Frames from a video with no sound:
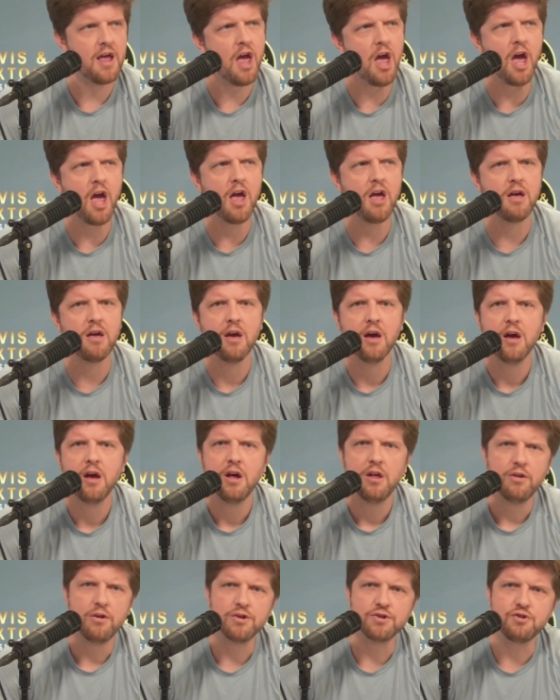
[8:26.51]
"Hey,
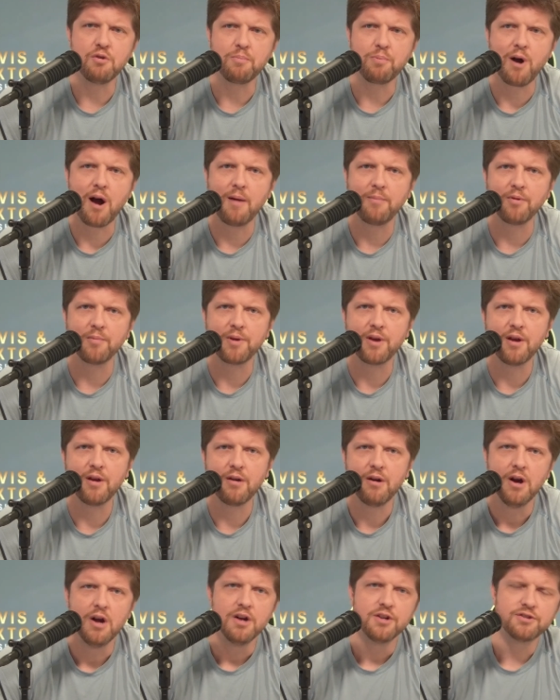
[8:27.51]
there's no problem here."